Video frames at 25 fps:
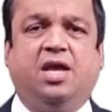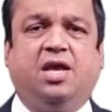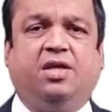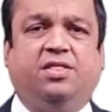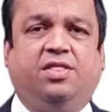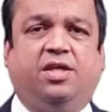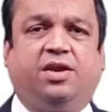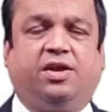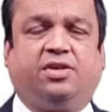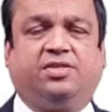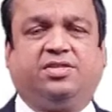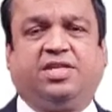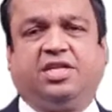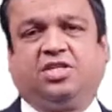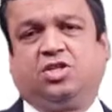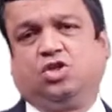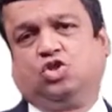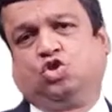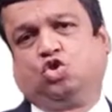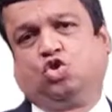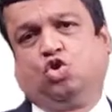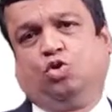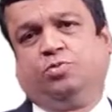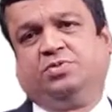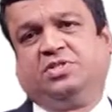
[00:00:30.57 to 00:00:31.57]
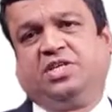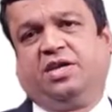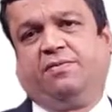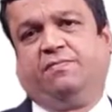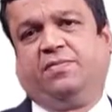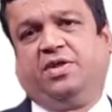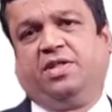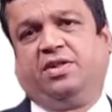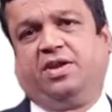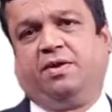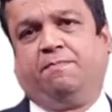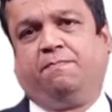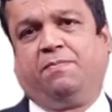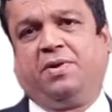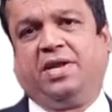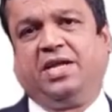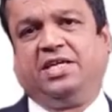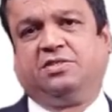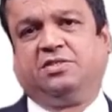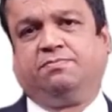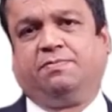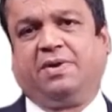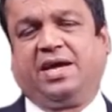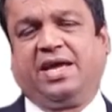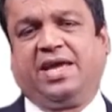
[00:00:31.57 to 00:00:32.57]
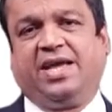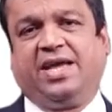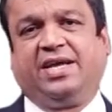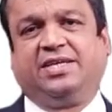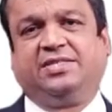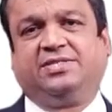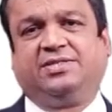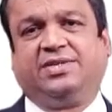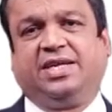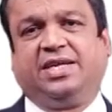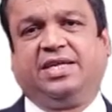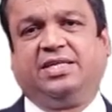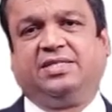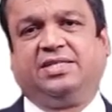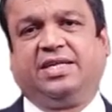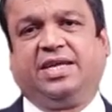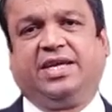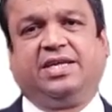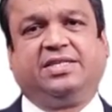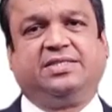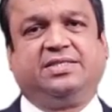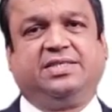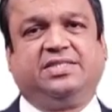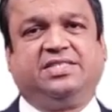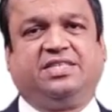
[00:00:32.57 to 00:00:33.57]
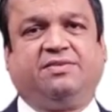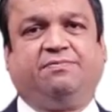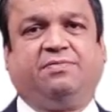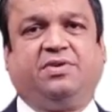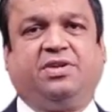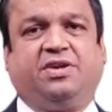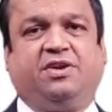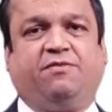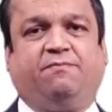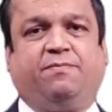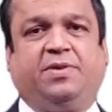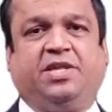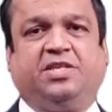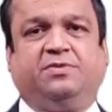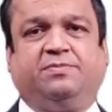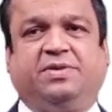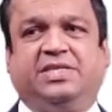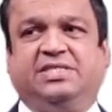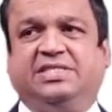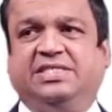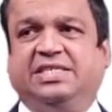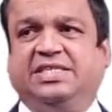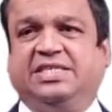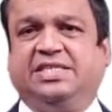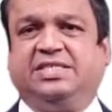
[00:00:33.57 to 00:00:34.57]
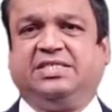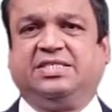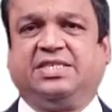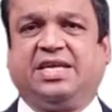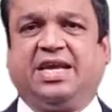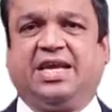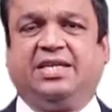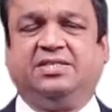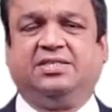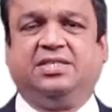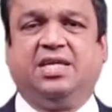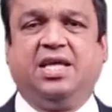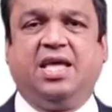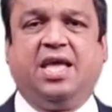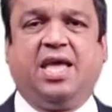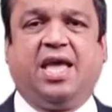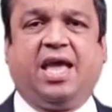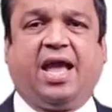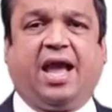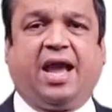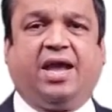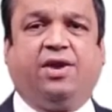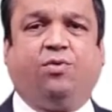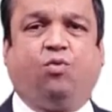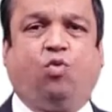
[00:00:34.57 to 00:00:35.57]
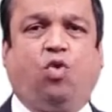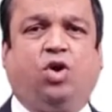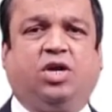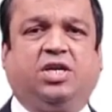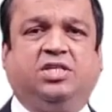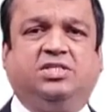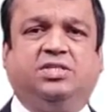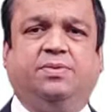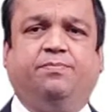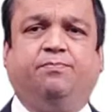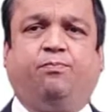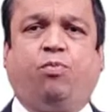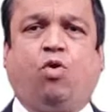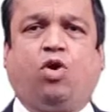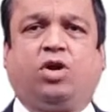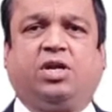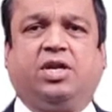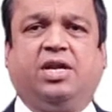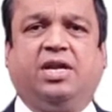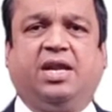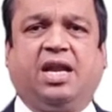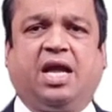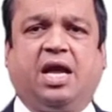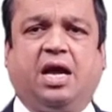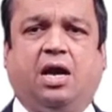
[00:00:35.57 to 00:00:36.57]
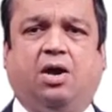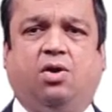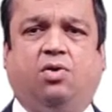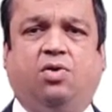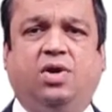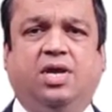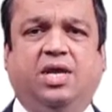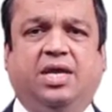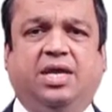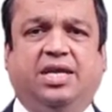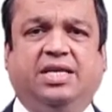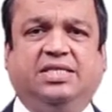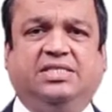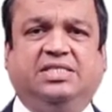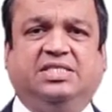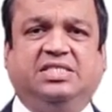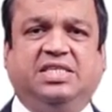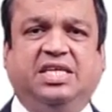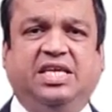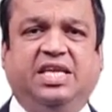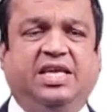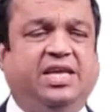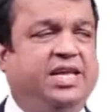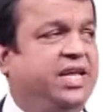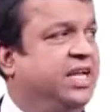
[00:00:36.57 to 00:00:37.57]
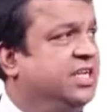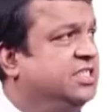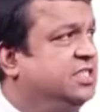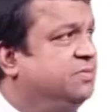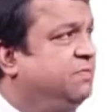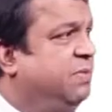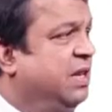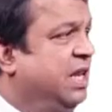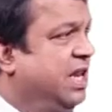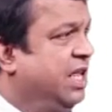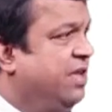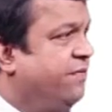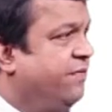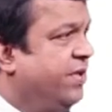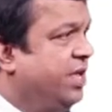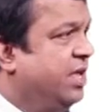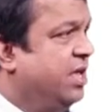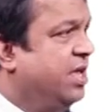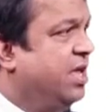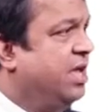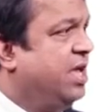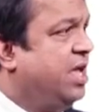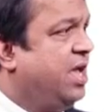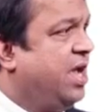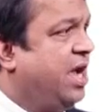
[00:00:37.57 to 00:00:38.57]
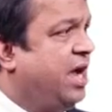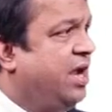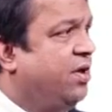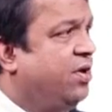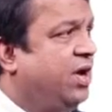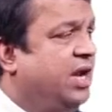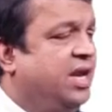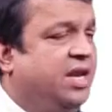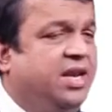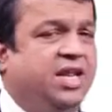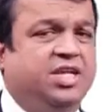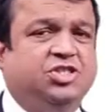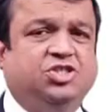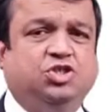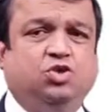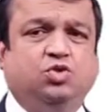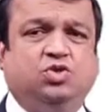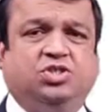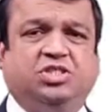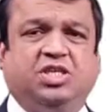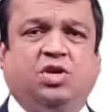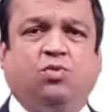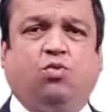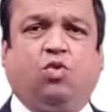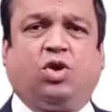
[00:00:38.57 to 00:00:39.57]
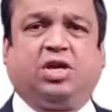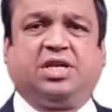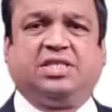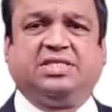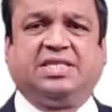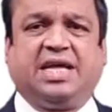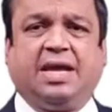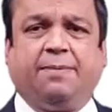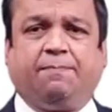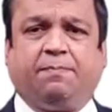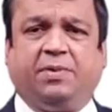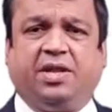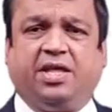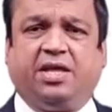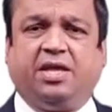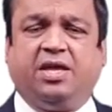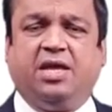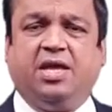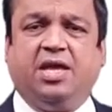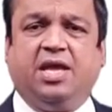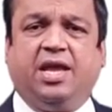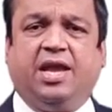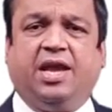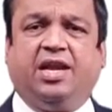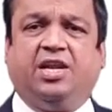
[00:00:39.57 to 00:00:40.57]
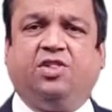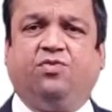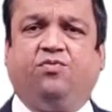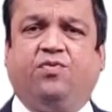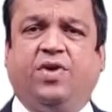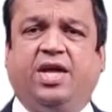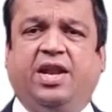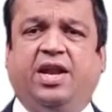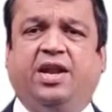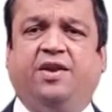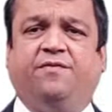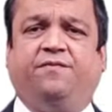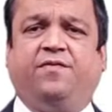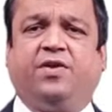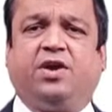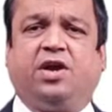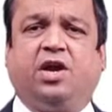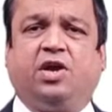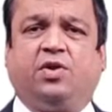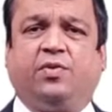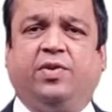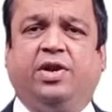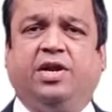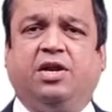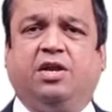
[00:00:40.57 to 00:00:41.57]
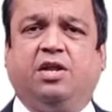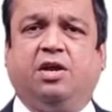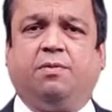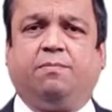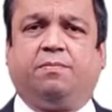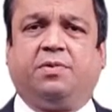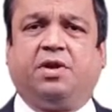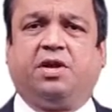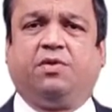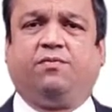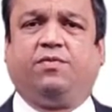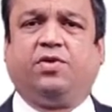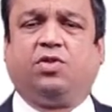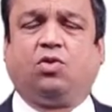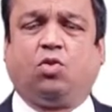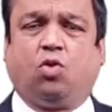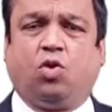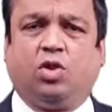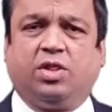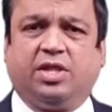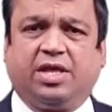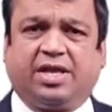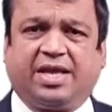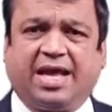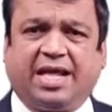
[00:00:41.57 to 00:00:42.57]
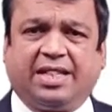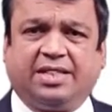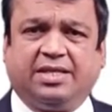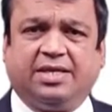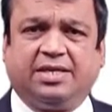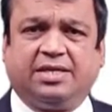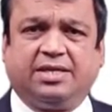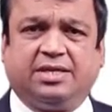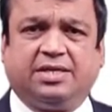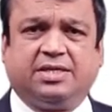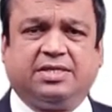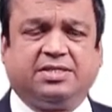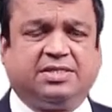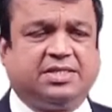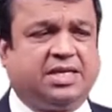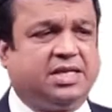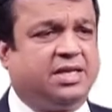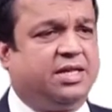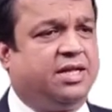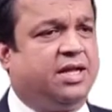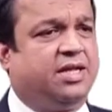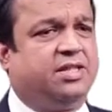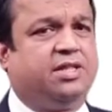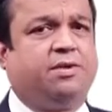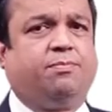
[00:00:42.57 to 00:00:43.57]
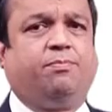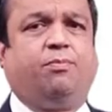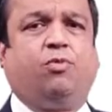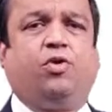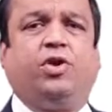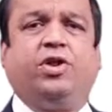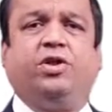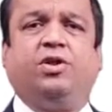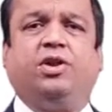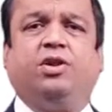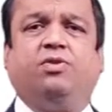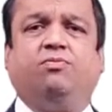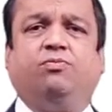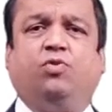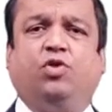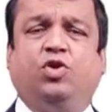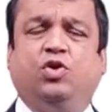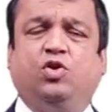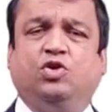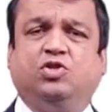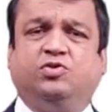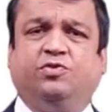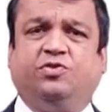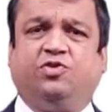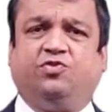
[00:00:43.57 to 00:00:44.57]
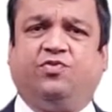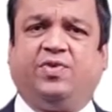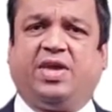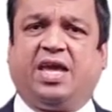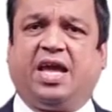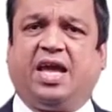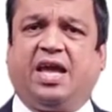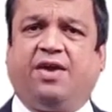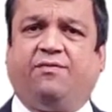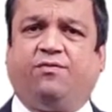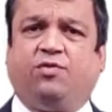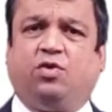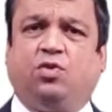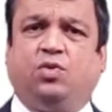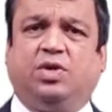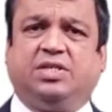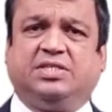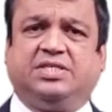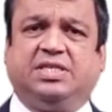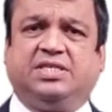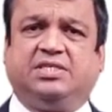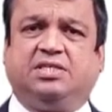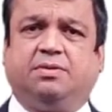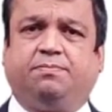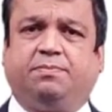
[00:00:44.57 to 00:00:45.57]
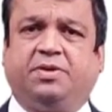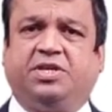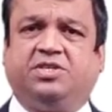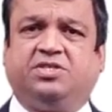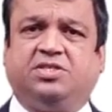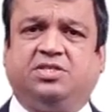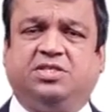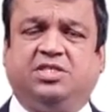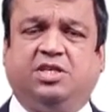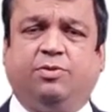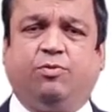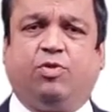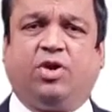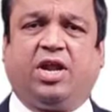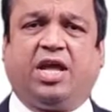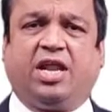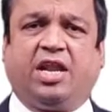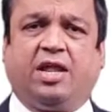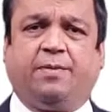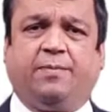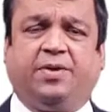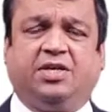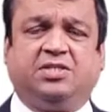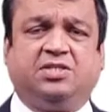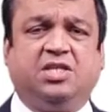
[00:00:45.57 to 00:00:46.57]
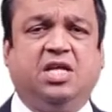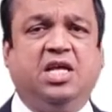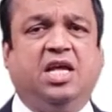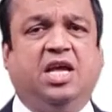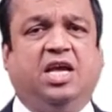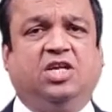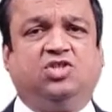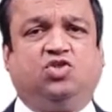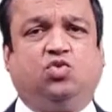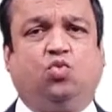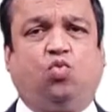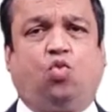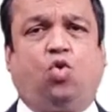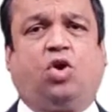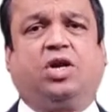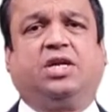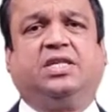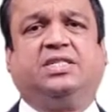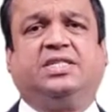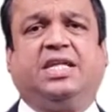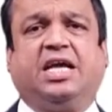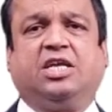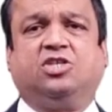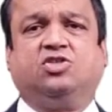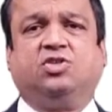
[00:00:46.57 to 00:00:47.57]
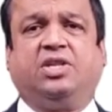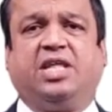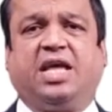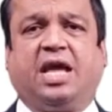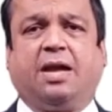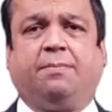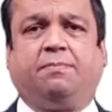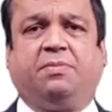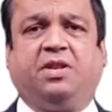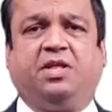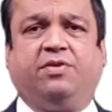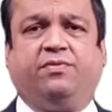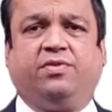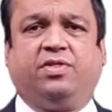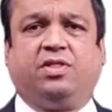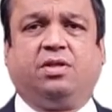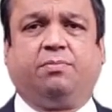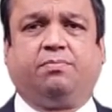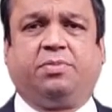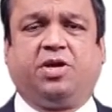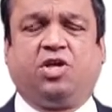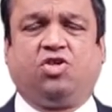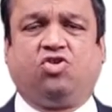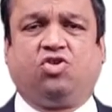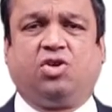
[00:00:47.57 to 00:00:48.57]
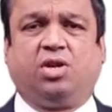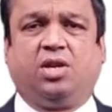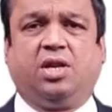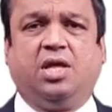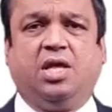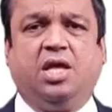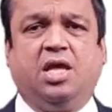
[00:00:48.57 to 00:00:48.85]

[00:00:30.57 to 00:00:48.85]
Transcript: The stethoscopes have been replaced by X-rays, X-rays have been replaced by CT scans, and what is important now is seeing is believing. And unless you see what is happening, it is very difficult to interpret with all the catheters and the other modules which we have to assess a patient's hemodynamics as to what is actually happening with the patient.